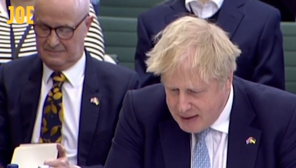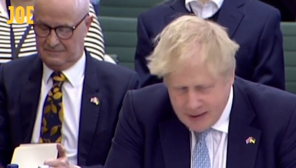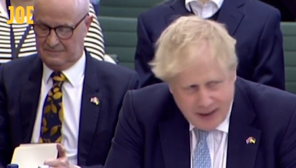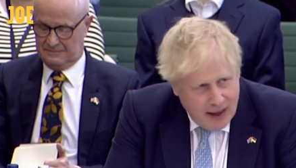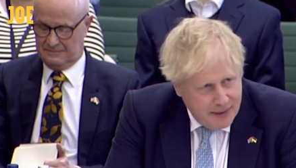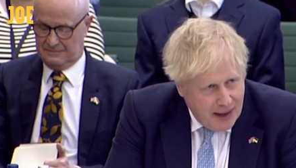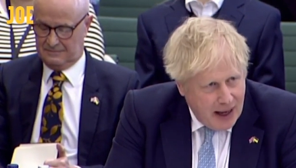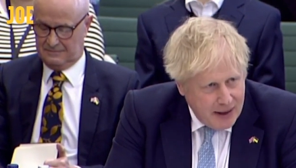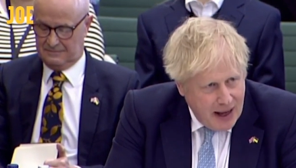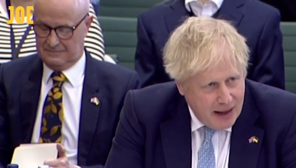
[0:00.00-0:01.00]
Speaker 1: that
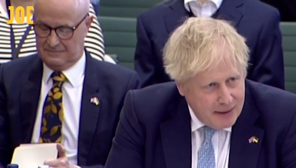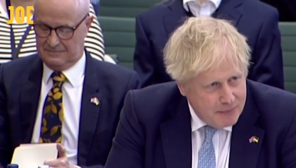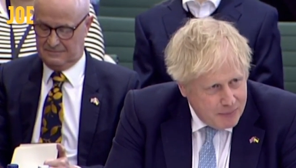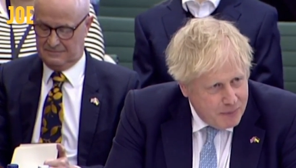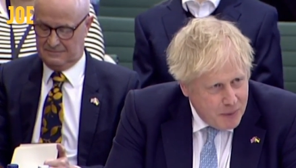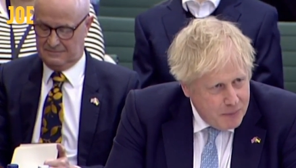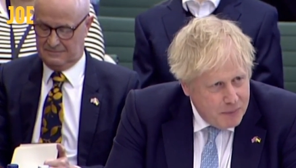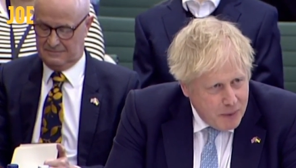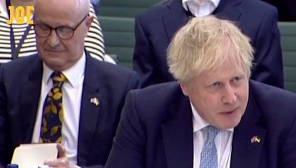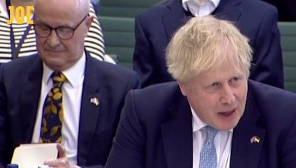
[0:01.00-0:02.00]

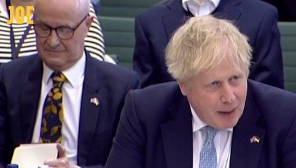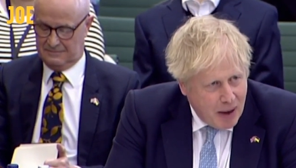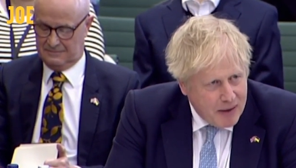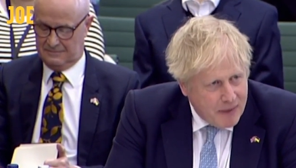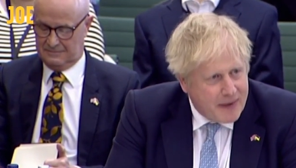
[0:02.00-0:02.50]
would come under the